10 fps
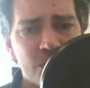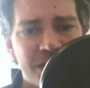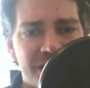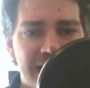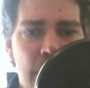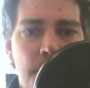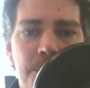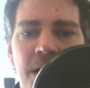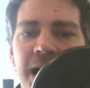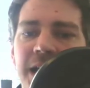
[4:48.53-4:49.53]
discount
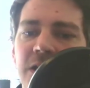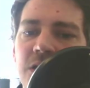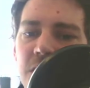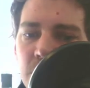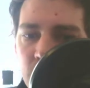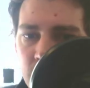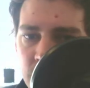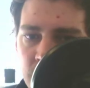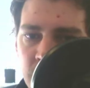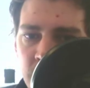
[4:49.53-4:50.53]
buying new.
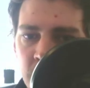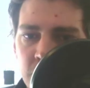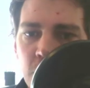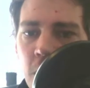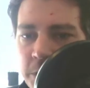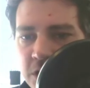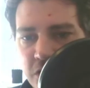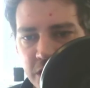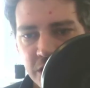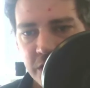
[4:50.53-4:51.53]
New home
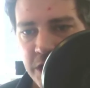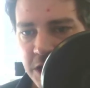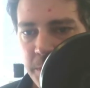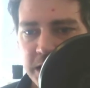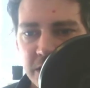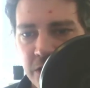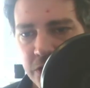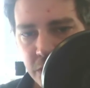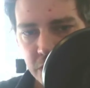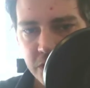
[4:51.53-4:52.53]
construction is expected to
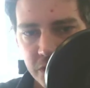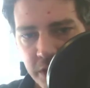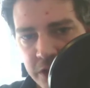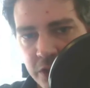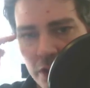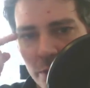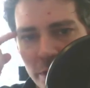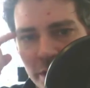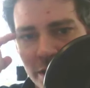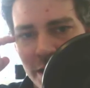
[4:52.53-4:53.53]
surge this year with
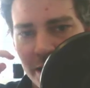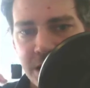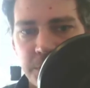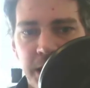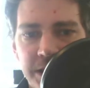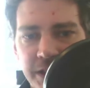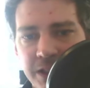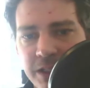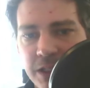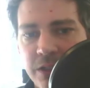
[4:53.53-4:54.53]
an expected
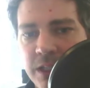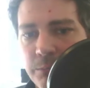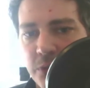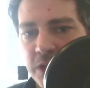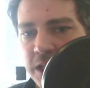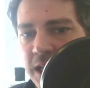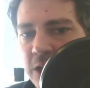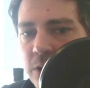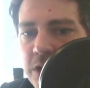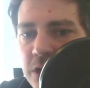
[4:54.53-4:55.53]
16%
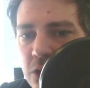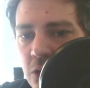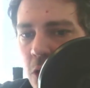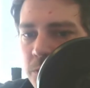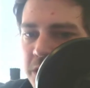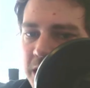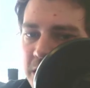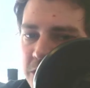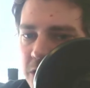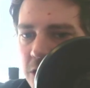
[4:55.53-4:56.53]
increase in new home
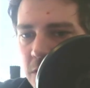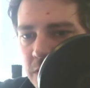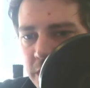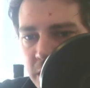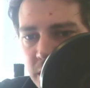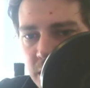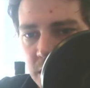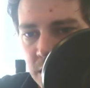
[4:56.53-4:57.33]
sales year over year.